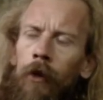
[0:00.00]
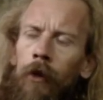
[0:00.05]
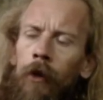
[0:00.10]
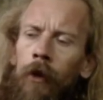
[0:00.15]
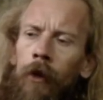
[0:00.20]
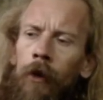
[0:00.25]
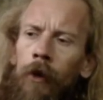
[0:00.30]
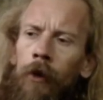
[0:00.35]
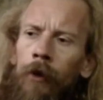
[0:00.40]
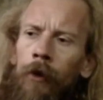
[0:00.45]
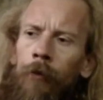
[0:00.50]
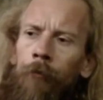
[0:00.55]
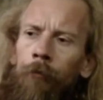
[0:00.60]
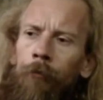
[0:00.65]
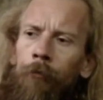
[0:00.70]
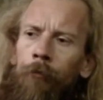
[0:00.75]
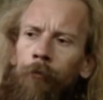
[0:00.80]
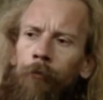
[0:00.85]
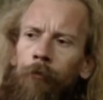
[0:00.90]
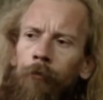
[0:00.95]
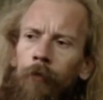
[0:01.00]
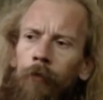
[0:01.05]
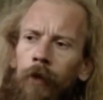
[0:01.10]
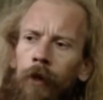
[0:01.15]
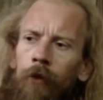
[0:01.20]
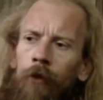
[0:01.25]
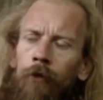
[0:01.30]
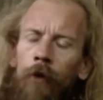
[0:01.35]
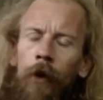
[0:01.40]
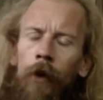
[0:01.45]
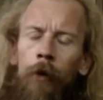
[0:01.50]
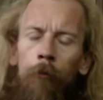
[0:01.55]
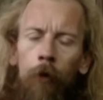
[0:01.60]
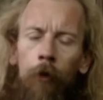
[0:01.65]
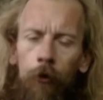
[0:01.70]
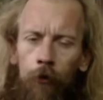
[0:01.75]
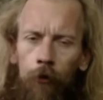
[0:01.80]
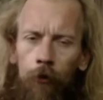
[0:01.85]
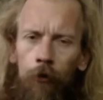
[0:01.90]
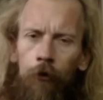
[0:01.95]
you. Um, it's very
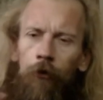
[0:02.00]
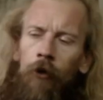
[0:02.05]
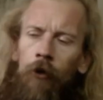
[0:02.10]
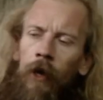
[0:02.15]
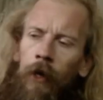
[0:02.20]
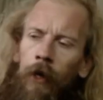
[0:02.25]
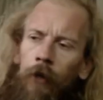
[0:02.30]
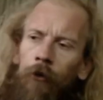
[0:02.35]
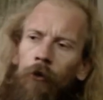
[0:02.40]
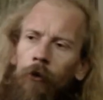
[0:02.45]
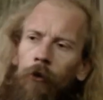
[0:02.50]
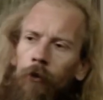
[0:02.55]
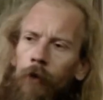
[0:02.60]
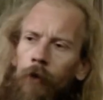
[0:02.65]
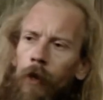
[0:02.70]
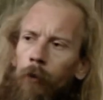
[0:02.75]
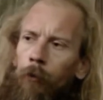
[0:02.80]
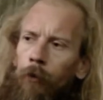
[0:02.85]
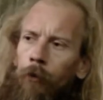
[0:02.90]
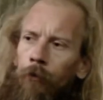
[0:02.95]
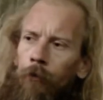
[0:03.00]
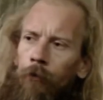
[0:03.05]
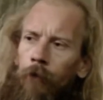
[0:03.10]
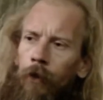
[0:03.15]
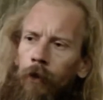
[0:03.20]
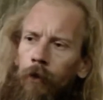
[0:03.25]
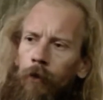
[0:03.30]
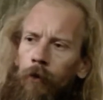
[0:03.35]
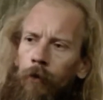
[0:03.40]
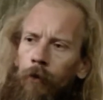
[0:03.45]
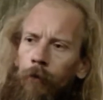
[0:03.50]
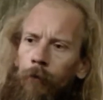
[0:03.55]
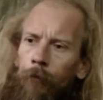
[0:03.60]
much the changes that we feel,